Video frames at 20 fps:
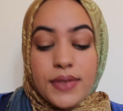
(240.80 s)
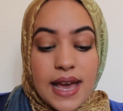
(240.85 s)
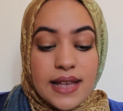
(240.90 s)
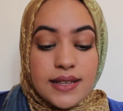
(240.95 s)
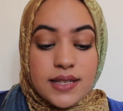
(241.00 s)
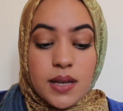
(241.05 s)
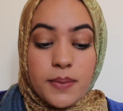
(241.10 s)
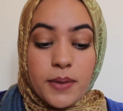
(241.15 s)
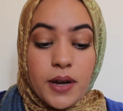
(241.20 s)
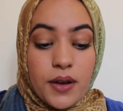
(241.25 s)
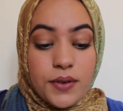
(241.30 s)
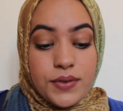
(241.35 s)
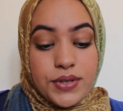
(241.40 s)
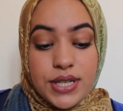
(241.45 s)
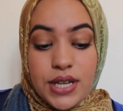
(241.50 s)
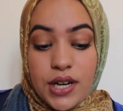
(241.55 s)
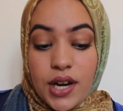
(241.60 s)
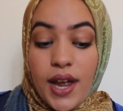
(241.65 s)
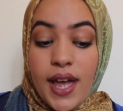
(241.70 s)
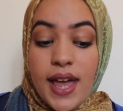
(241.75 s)
that summer I was
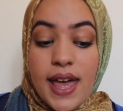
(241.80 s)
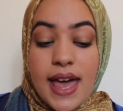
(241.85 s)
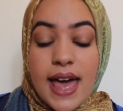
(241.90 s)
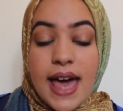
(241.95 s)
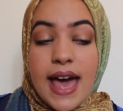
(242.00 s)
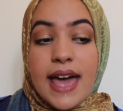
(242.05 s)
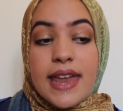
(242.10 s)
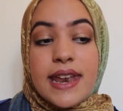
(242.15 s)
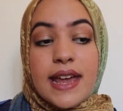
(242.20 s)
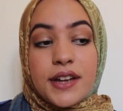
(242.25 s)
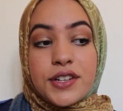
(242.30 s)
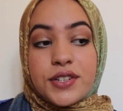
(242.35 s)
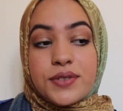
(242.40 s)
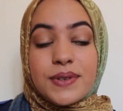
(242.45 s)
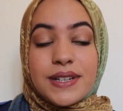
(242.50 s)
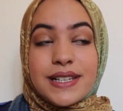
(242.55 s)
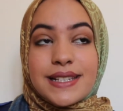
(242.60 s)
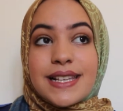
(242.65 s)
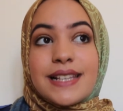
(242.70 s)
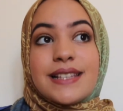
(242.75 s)
here, and I just
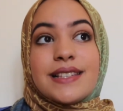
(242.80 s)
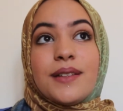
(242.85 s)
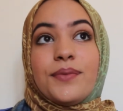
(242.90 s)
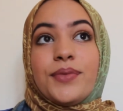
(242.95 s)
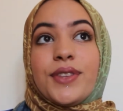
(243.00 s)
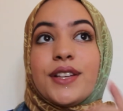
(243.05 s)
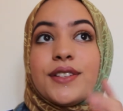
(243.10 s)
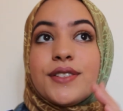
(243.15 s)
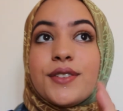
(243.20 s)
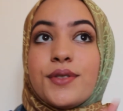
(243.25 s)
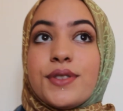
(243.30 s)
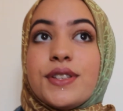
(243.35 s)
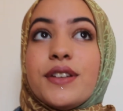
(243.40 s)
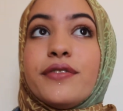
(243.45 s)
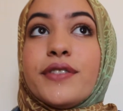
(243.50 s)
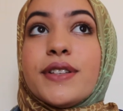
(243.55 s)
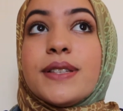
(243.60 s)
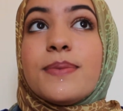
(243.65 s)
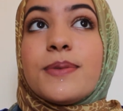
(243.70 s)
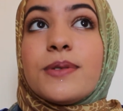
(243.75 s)
want to say something. So the
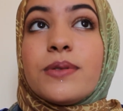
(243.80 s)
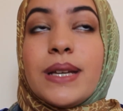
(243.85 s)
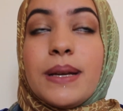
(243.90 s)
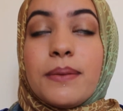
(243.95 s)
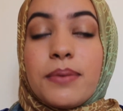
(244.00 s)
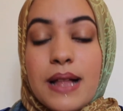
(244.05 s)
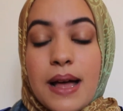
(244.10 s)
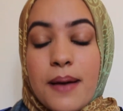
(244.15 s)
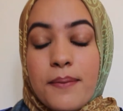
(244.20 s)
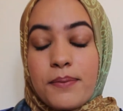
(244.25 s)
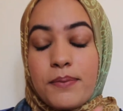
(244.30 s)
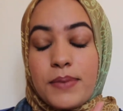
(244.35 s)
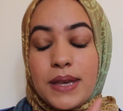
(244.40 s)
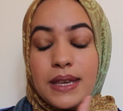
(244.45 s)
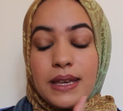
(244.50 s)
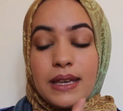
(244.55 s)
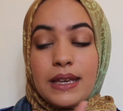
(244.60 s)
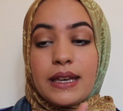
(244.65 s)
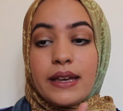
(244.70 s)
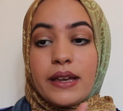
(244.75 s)
difference between
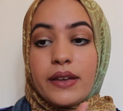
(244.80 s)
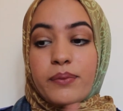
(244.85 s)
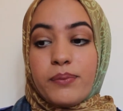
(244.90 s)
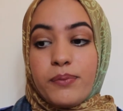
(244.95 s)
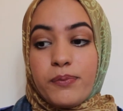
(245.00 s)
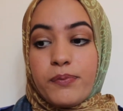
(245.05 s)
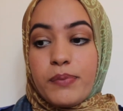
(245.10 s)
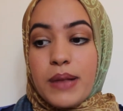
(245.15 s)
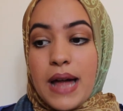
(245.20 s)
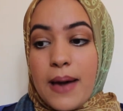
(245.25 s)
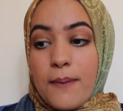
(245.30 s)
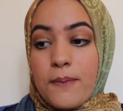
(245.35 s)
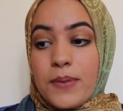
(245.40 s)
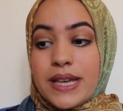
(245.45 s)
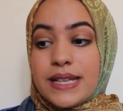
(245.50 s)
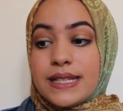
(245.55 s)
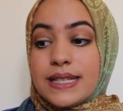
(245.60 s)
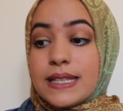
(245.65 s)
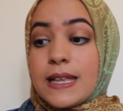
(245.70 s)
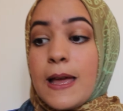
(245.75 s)
being
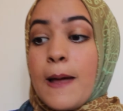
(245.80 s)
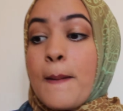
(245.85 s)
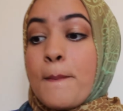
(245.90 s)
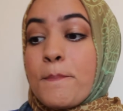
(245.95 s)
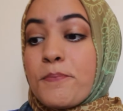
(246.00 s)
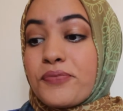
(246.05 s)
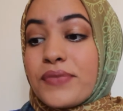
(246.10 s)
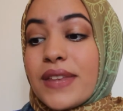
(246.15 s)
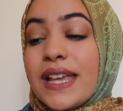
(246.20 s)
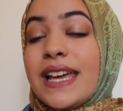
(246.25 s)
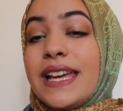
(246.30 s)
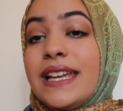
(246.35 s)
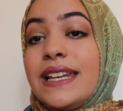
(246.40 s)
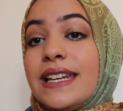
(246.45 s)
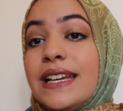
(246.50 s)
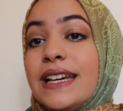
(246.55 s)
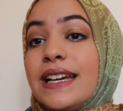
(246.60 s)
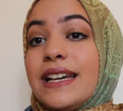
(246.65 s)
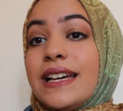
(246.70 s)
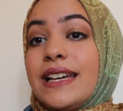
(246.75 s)
plant-based
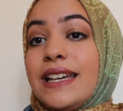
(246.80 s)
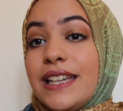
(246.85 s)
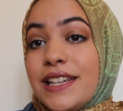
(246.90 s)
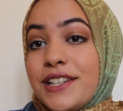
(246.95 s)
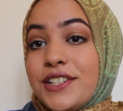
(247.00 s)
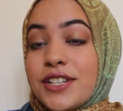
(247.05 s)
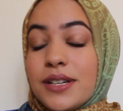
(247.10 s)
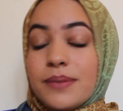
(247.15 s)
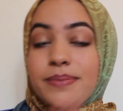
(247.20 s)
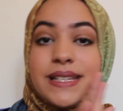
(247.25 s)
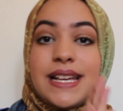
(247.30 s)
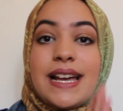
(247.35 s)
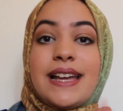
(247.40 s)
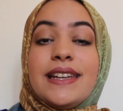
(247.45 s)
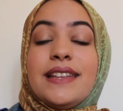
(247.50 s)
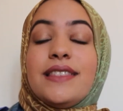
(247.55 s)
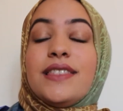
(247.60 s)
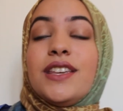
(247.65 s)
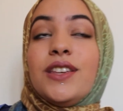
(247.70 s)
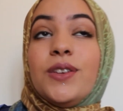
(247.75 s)
in Egypt
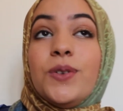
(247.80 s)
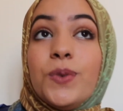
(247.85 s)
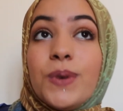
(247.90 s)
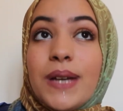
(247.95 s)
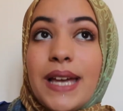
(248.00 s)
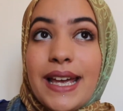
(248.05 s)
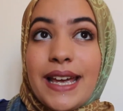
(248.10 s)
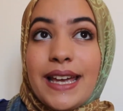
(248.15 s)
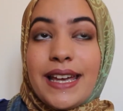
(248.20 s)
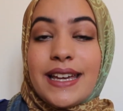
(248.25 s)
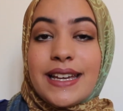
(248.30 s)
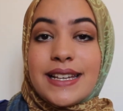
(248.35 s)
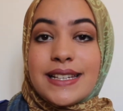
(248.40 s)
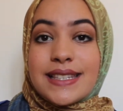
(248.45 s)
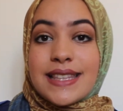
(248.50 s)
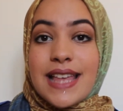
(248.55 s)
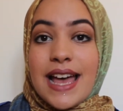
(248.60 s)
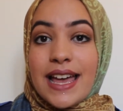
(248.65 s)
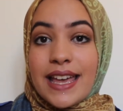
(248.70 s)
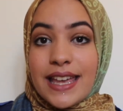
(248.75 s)
and in the UK
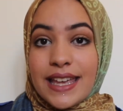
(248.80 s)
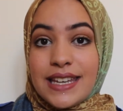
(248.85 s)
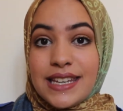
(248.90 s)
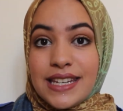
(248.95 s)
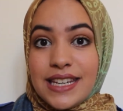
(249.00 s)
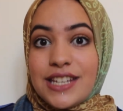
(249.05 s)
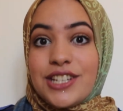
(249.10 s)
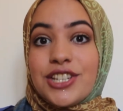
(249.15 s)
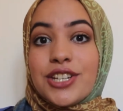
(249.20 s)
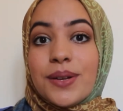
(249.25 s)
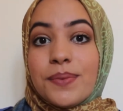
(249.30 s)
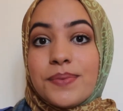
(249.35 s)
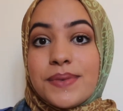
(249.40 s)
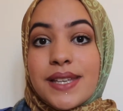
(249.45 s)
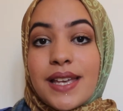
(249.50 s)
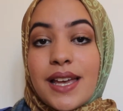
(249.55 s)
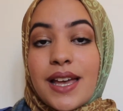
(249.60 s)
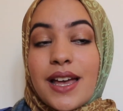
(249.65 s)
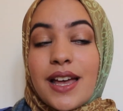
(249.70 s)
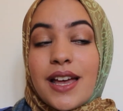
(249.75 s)
is that in Egypt